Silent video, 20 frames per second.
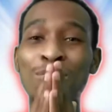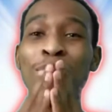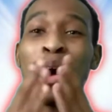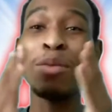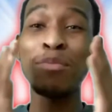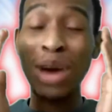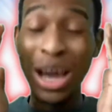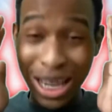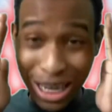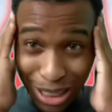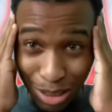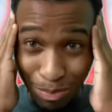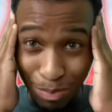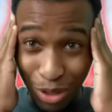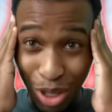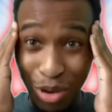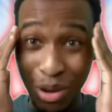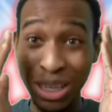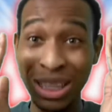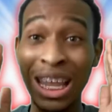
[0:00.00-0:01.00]
my mind is
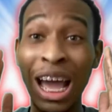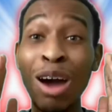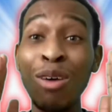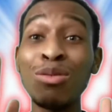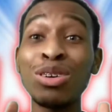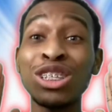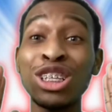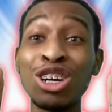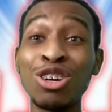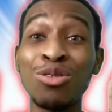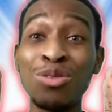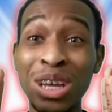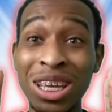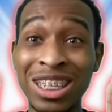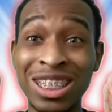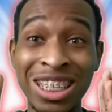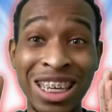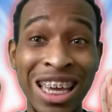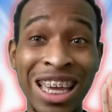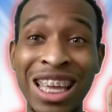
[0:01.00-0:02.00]
blowing. That was a great
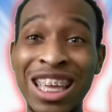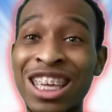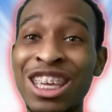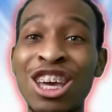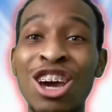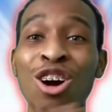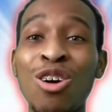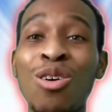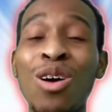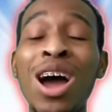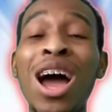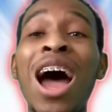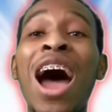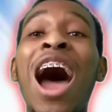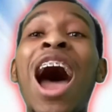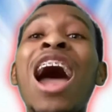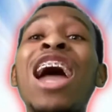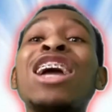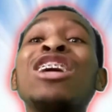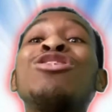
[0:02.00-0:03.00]
skit. Yo,
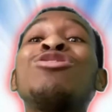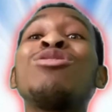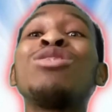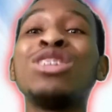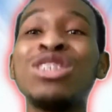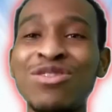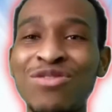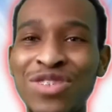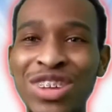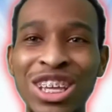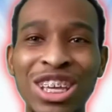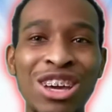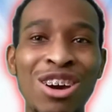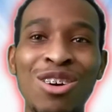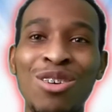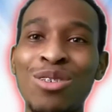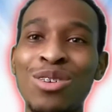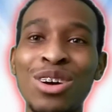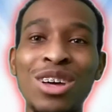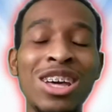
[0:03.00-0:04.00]
I enjoyed this
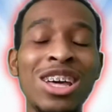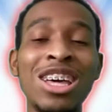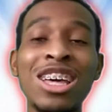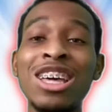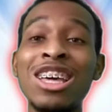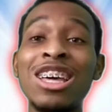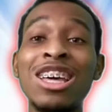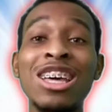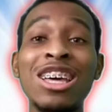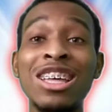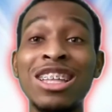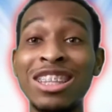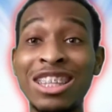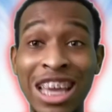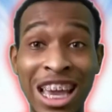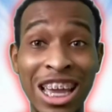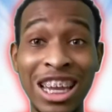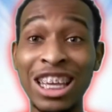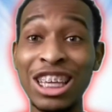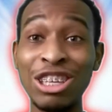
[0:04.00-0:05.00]
video.
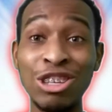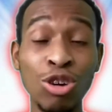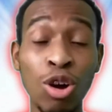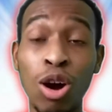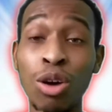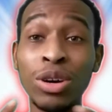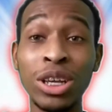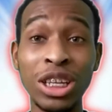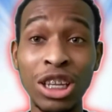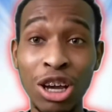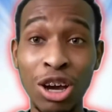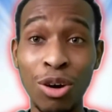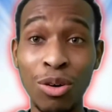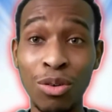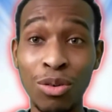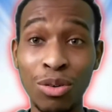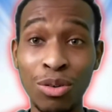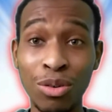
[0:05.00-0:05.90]
Danny, you already know.